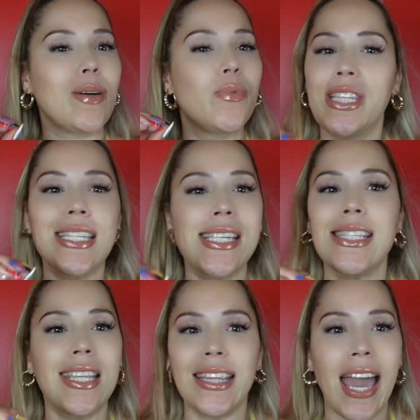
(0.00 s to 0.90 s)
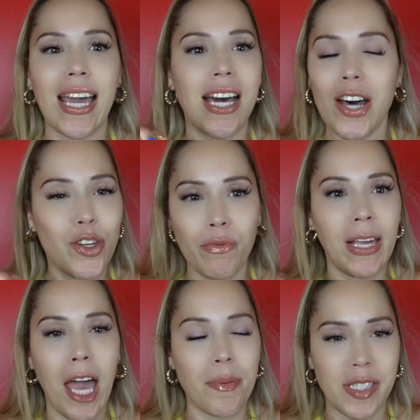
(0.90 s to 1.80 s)
This isn't like other
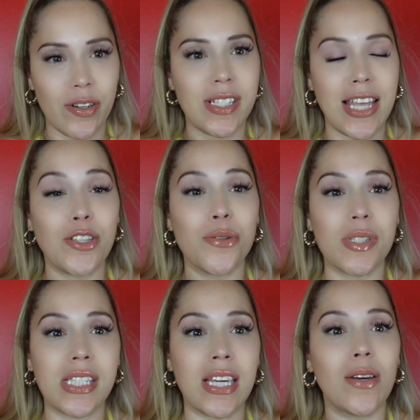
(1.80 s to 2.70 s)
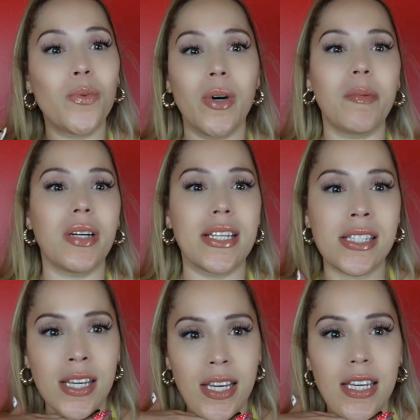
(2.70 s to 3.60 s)
recap series that you see. 1, because
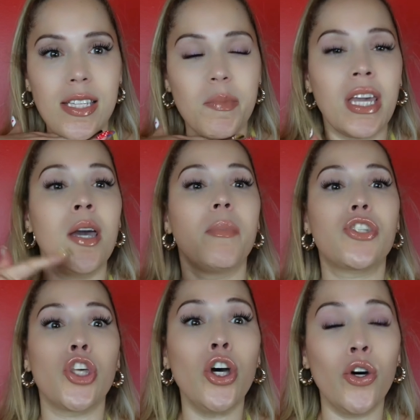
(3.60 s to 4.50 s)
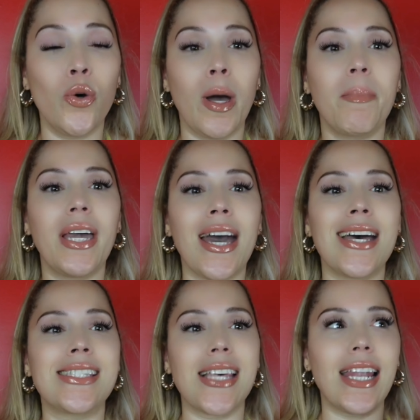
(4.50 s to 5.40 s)
it's me. But 2,
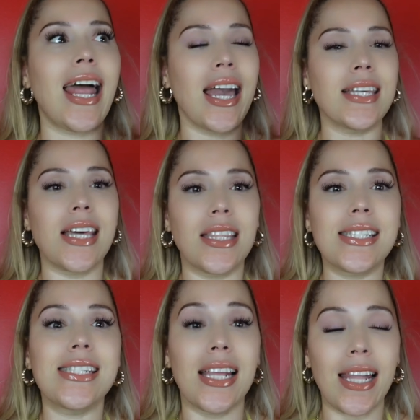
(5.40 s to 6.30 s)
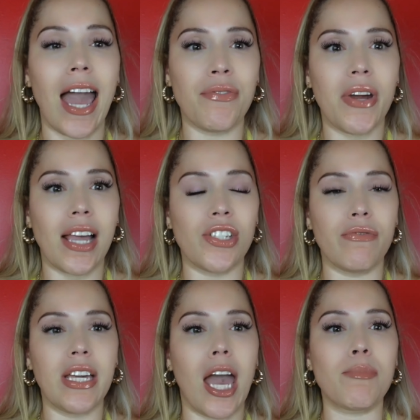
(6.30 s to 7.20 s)
because like I said, this is a live reaction
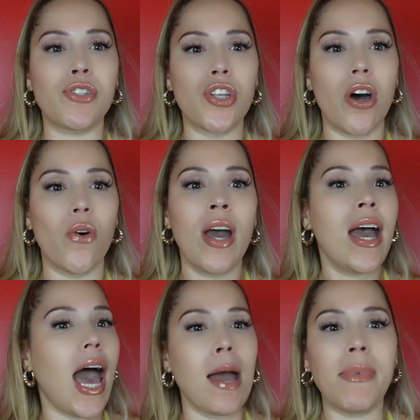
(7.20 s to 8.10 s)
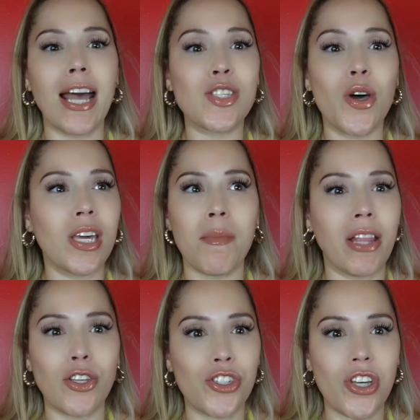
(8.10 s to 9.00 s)
recap. So I'm not talking about
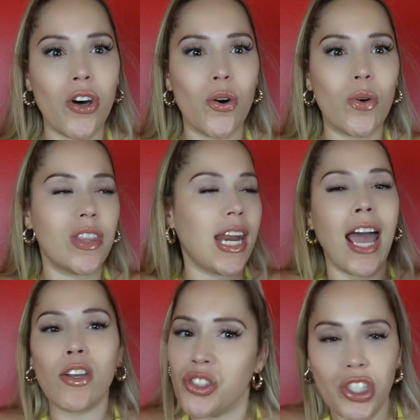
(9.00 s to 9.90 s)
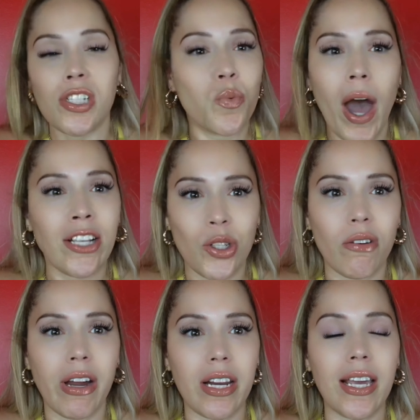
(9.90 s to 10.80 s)
the show that I just watched
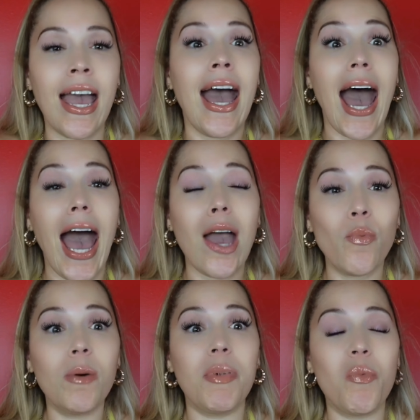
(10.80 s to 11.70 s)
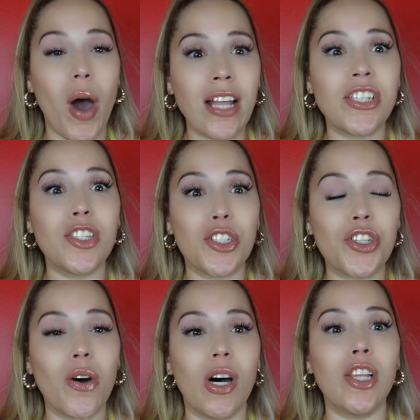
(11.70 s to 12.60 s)
already. I will be watching the
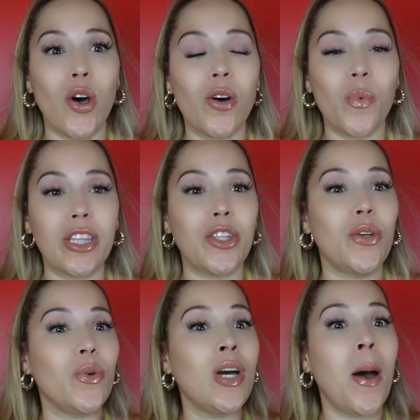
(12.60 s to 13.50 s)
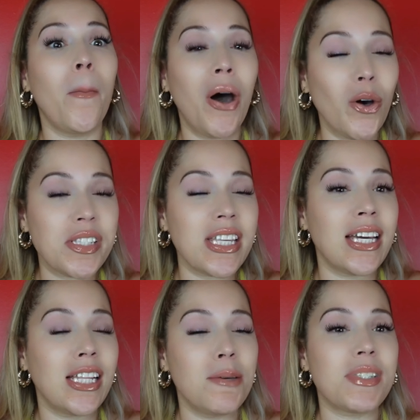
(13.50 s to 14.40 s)
show along with you, posting
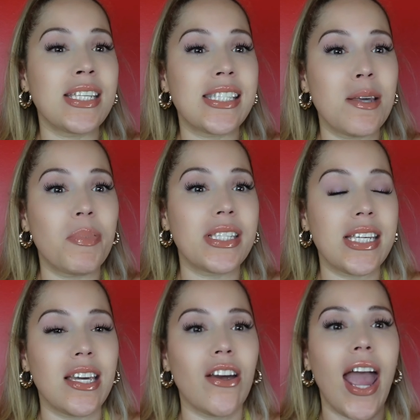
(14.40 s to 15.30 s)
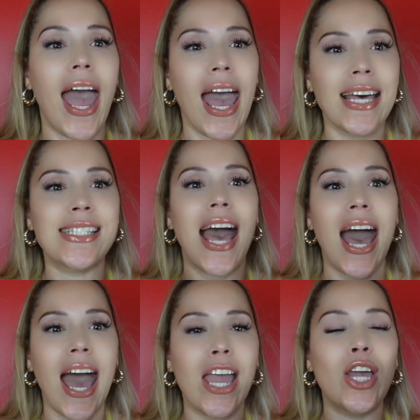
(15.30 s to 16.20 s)
clips and snippets here as
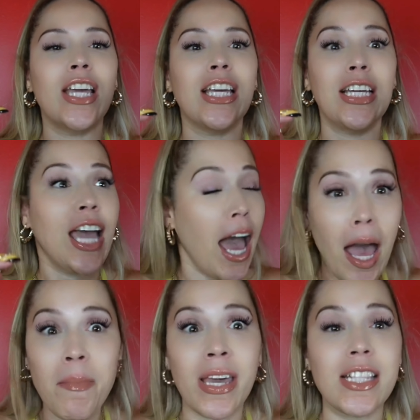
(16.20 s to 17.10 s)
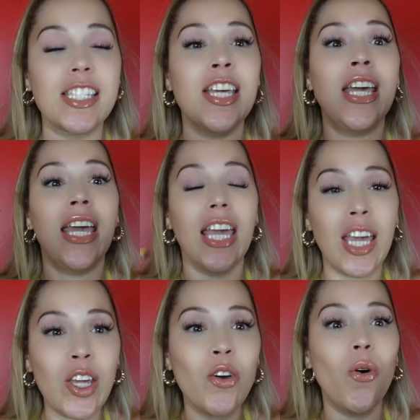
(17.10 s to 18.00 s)
I comment
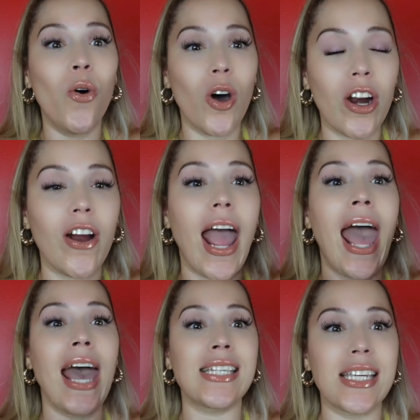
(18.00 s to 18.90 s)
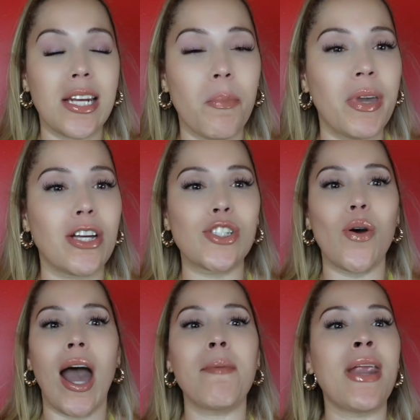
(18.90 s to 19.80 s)
in order as it appears. So
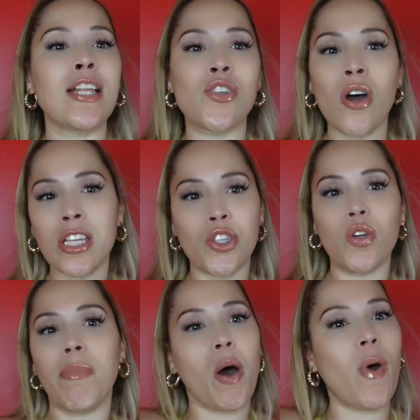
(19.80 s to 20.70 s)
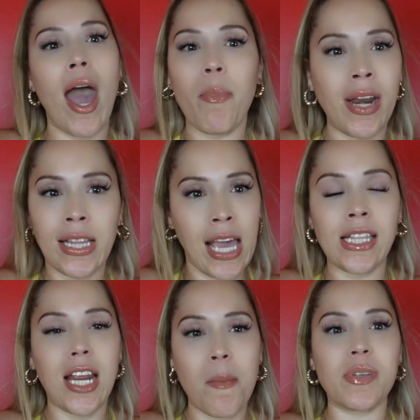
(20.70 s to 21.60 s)
I'm not talking to you about what happened at the end of
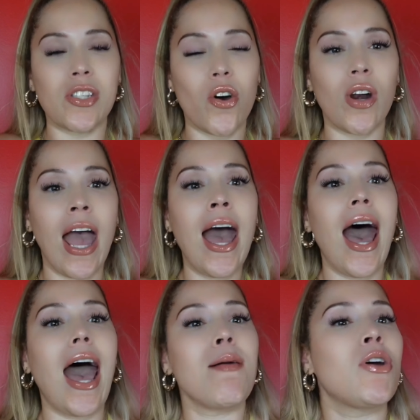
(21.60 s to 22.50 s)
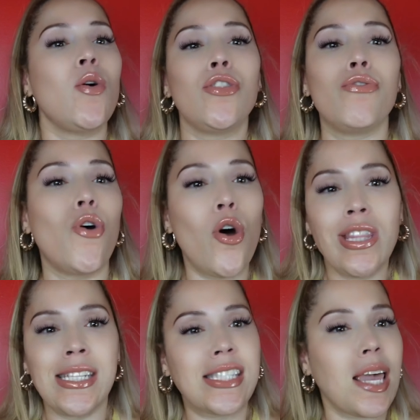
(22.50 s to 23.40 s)
the episode. I'm going through all the
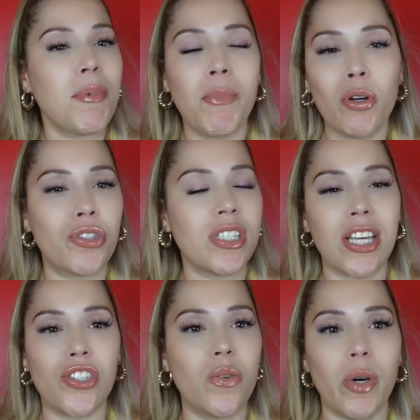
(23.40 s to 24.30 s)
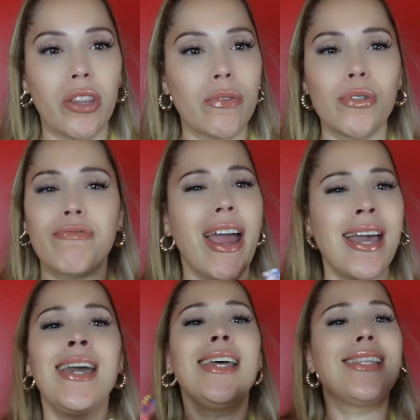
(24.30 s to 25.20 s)
same emotions that you went through, right?
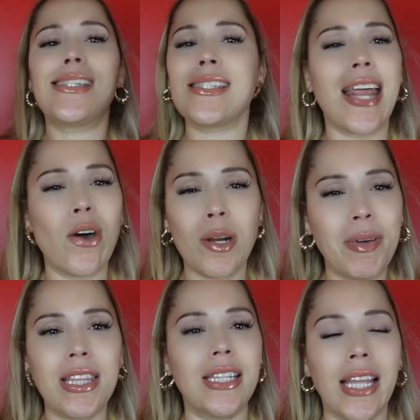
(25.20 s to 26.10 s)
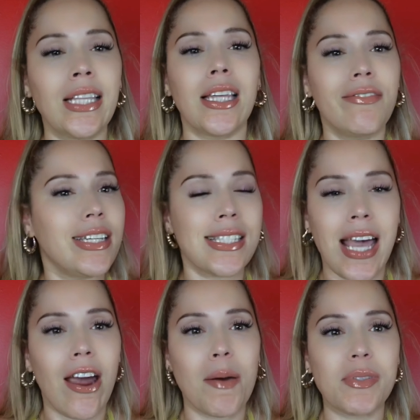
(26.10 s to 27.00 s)
This is not going to be the length of the
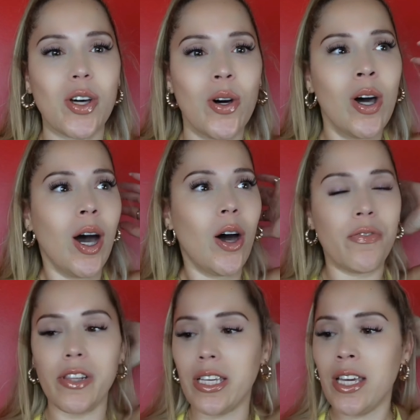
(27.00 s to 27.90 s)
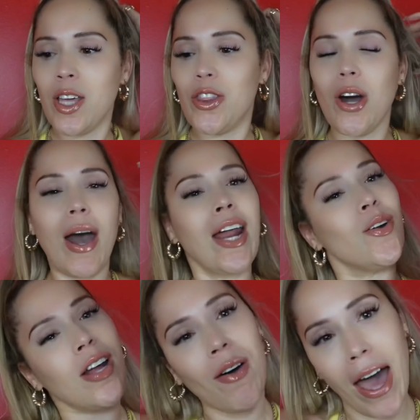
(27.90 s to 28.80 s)
entire episode, hopefully. Though I don't
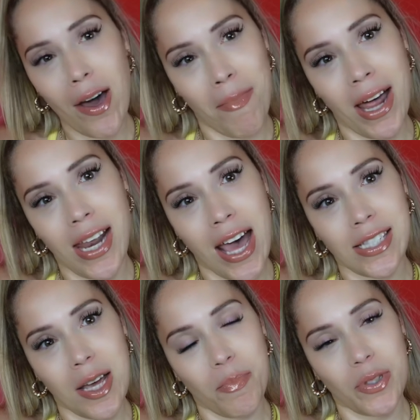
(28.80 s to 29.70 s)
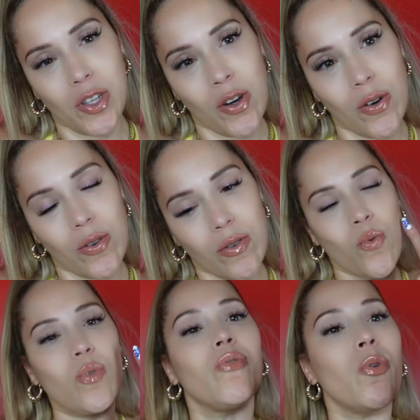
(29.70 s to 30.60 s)
know how my last episode
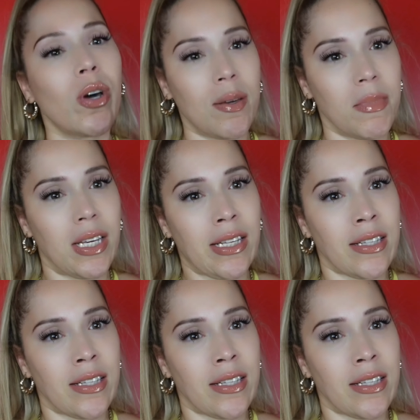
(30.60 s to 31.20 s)
was 40 minutes.